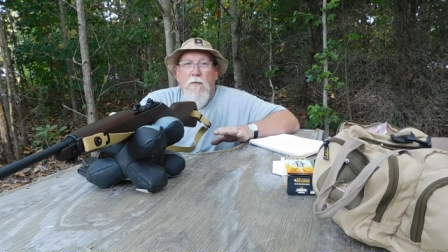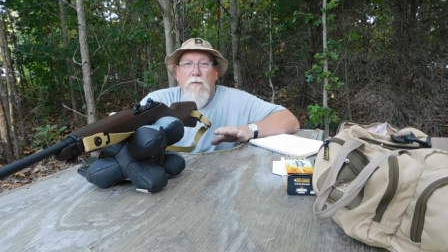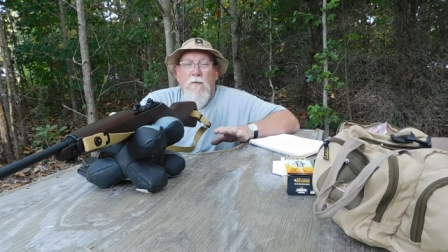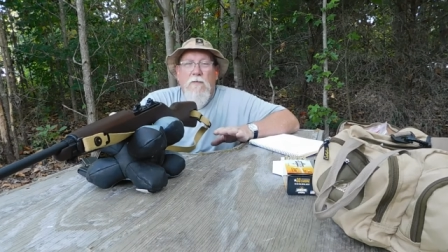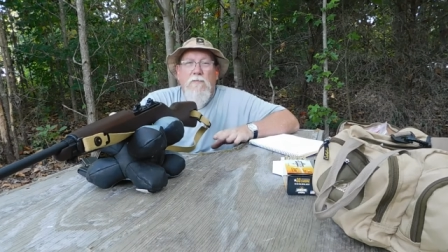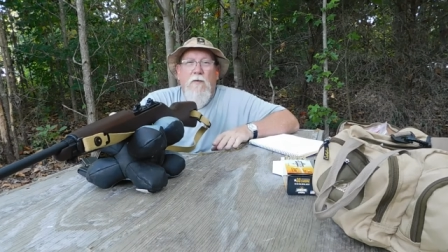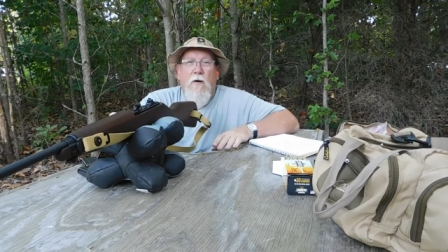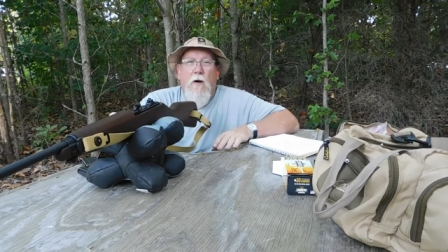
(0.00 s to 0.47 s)

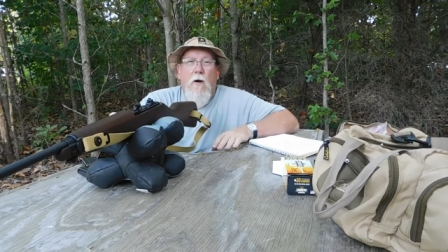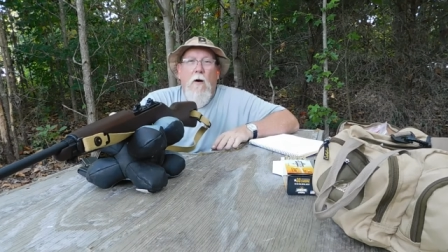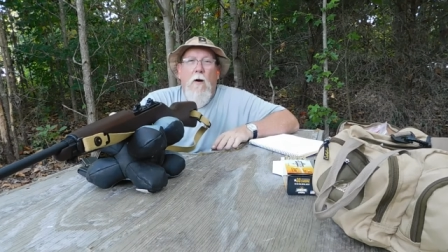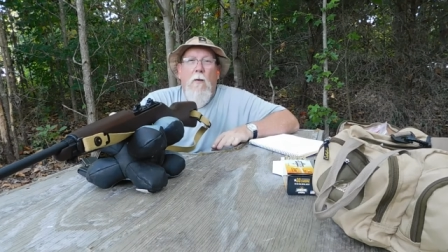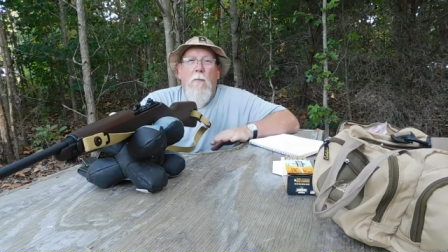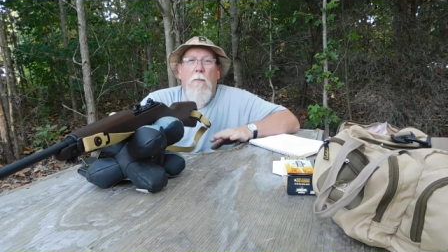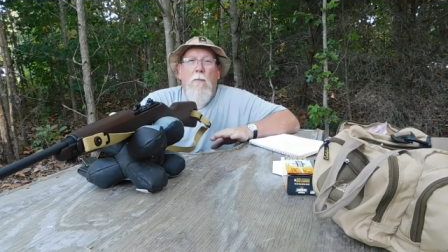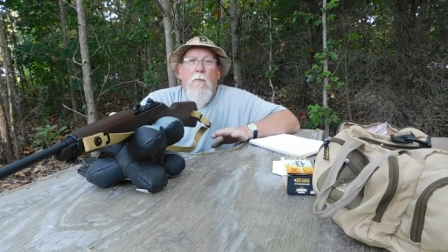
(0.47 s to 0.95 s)
this
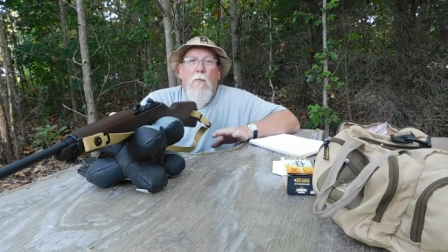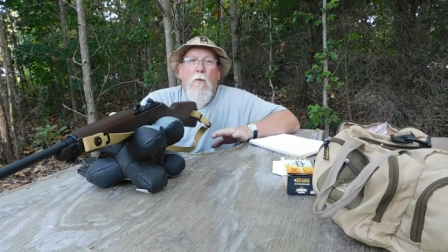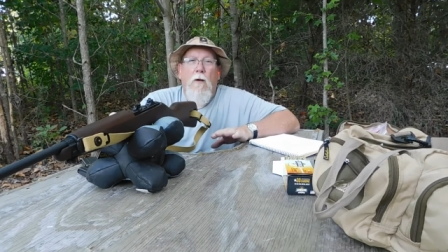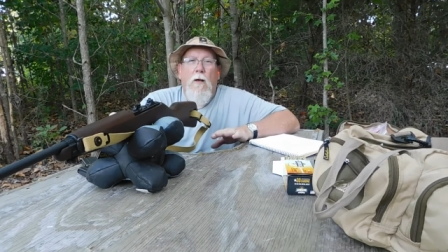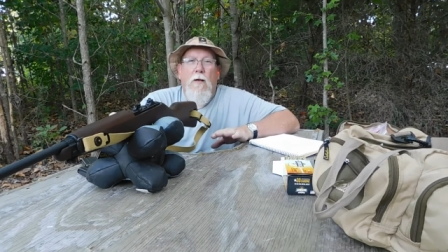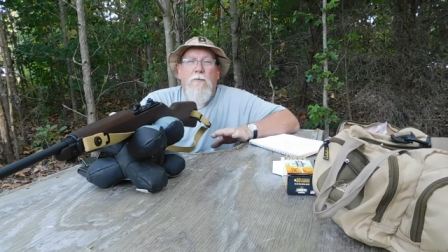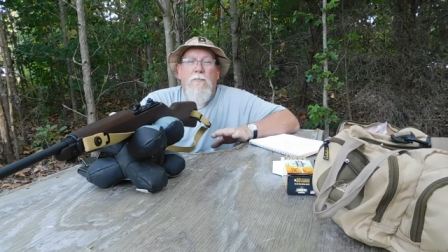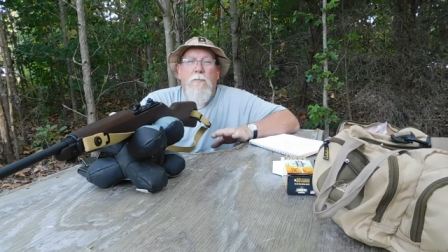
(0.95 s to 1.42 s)
firearm
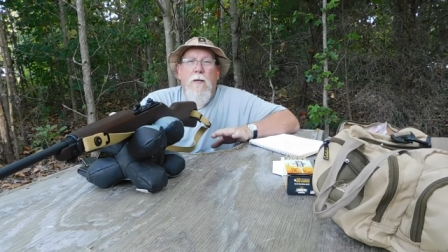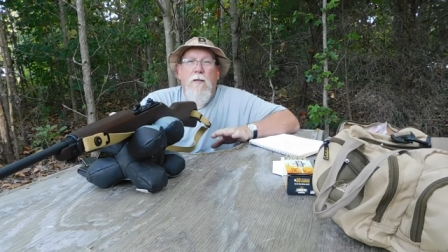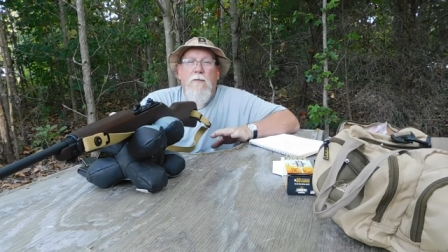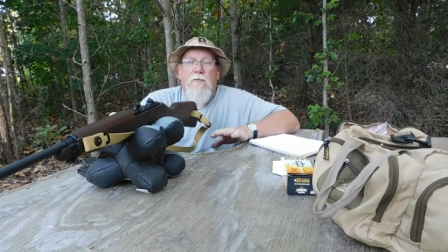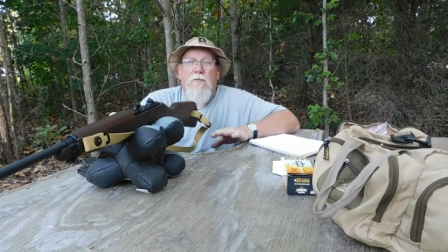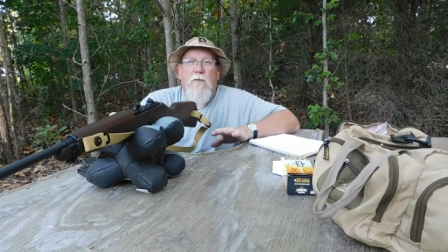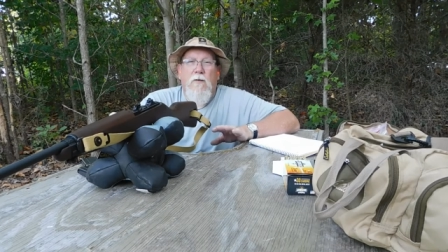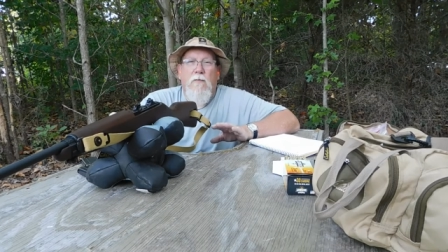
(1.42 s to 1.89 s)
has been
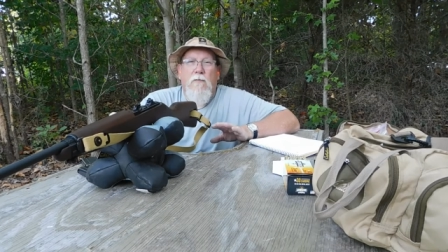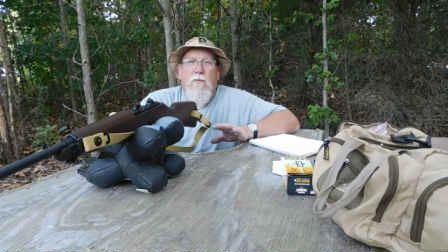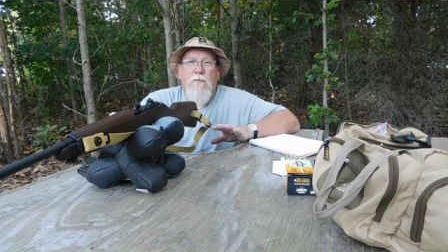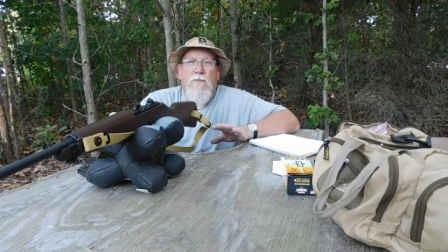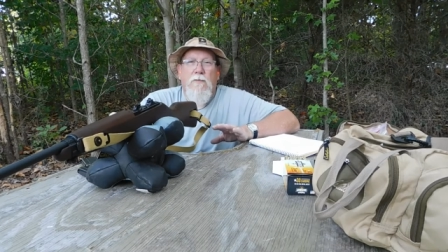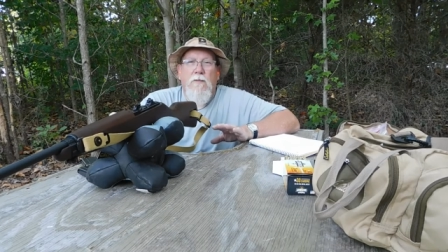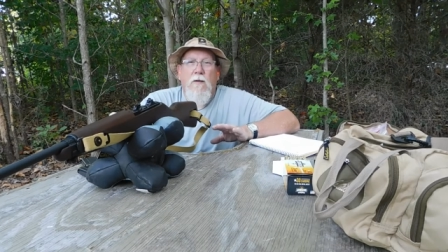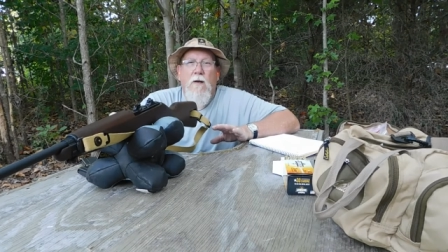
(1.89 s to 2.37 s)
in
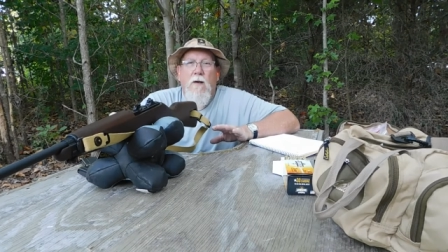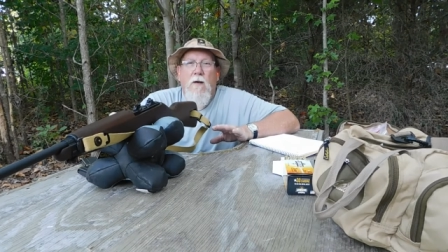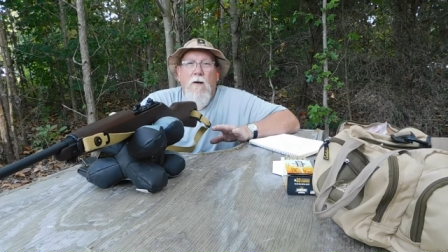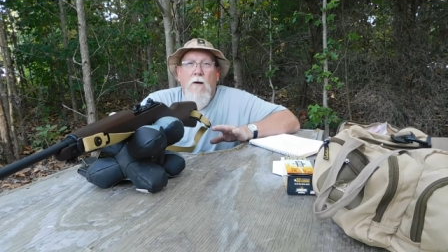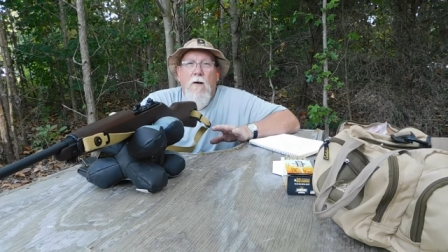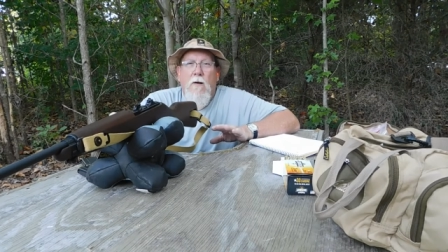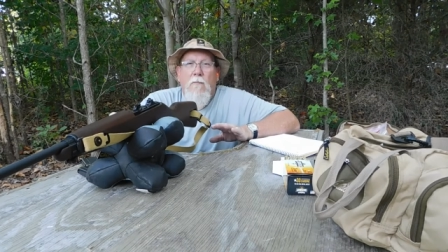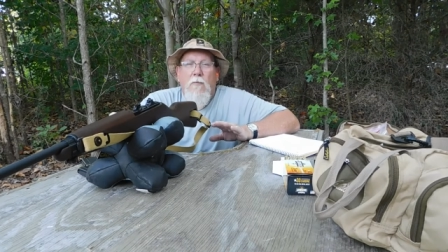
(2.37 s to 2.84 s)
service
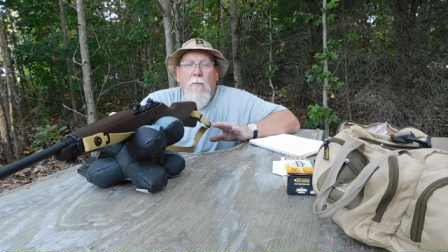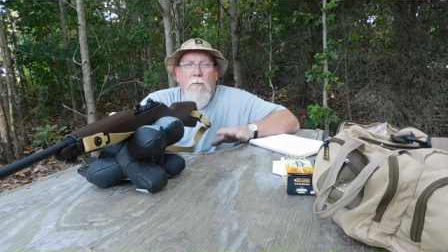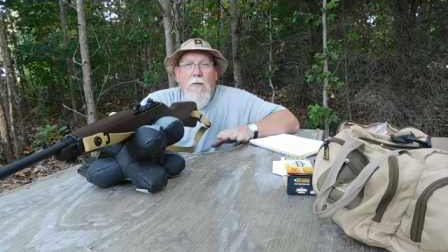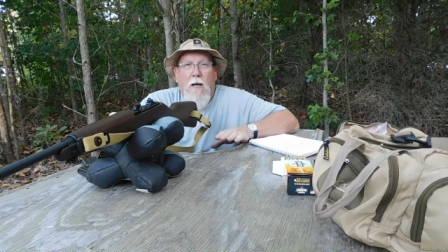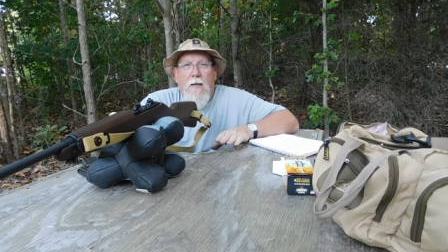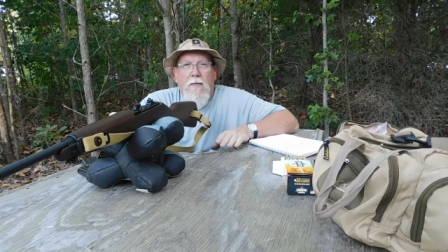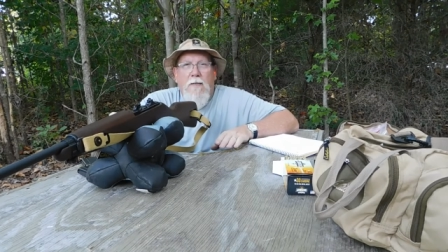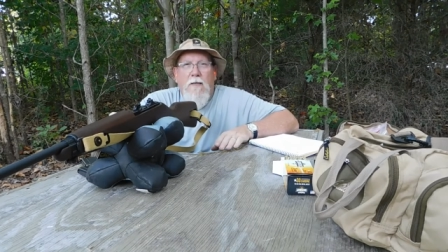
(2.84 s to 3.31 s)
from
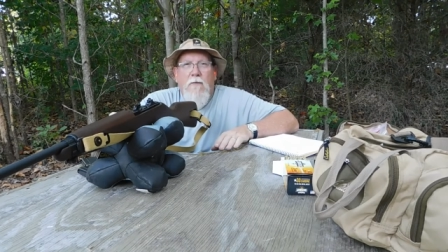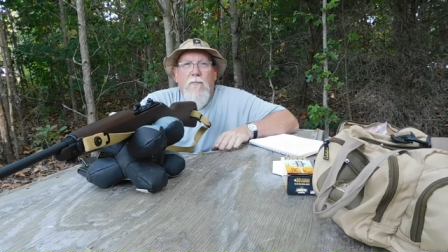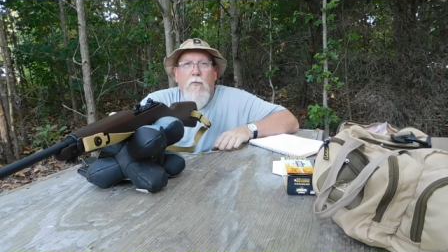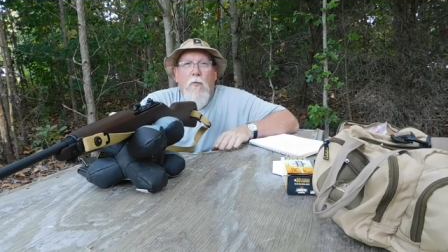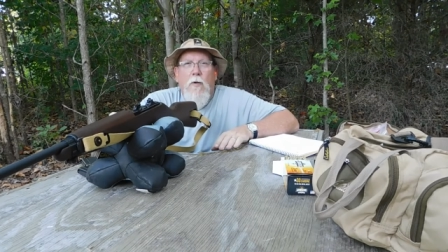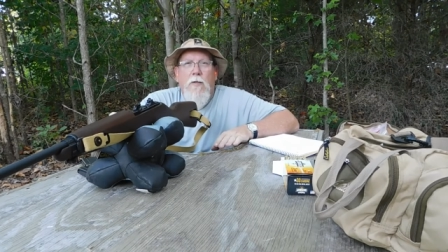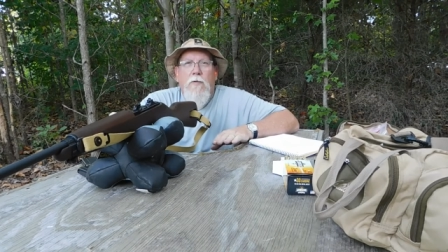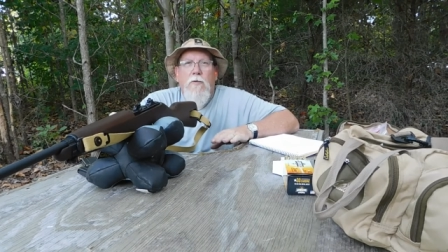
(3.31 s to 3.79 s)

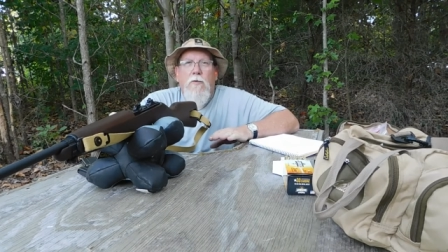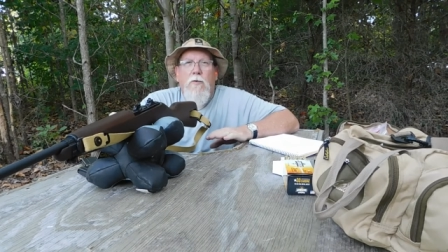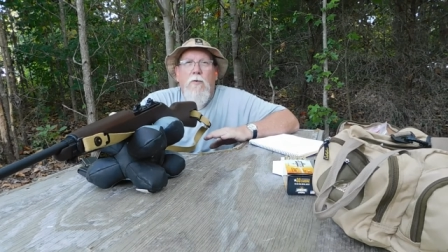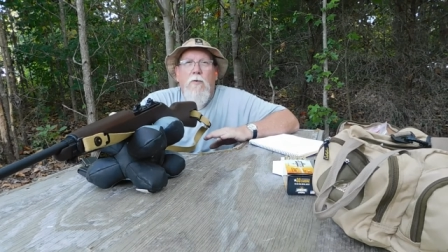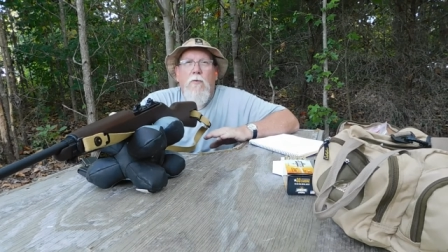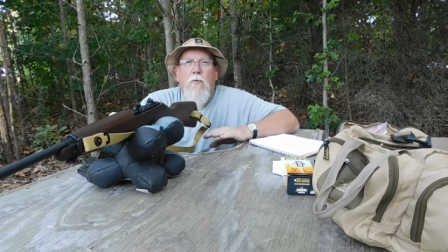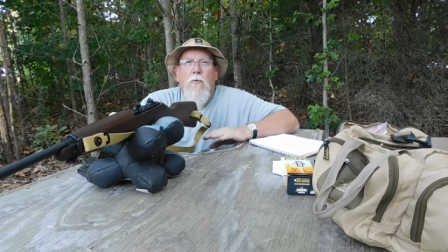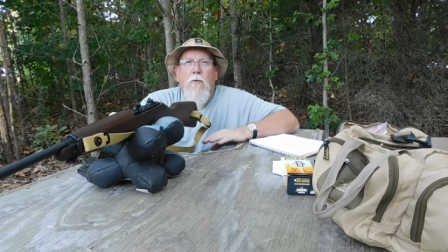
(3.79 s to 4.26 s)
1942
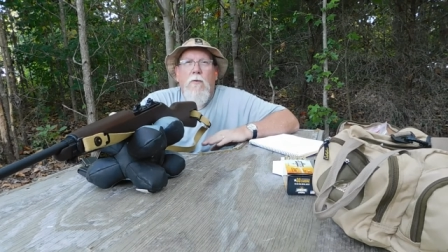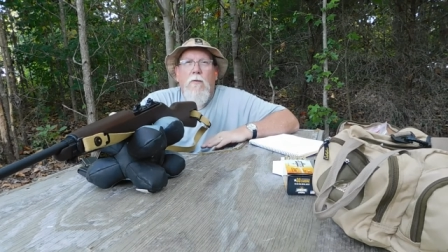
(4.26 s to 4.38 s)
to